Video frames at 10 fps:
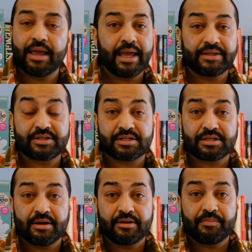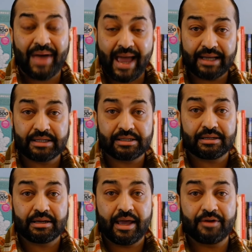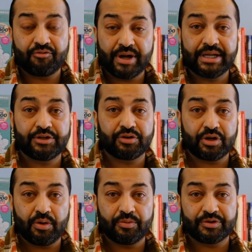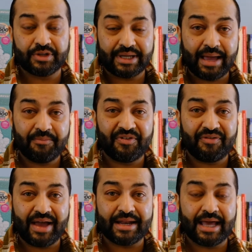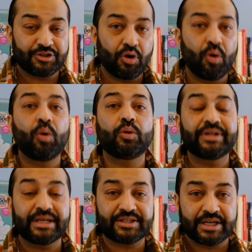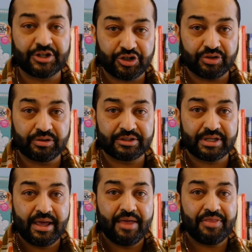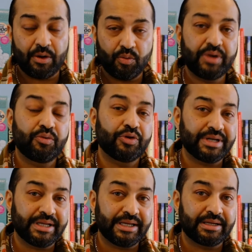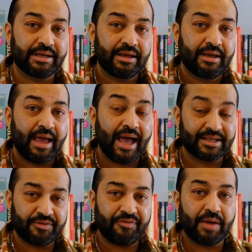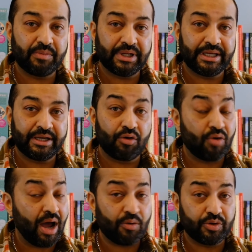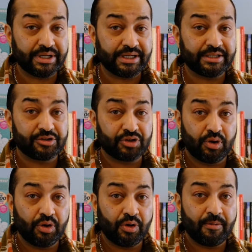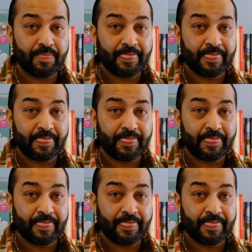It's packed and ready to go. So the camper van has all the essentials that we would need as a family, or I would need solo,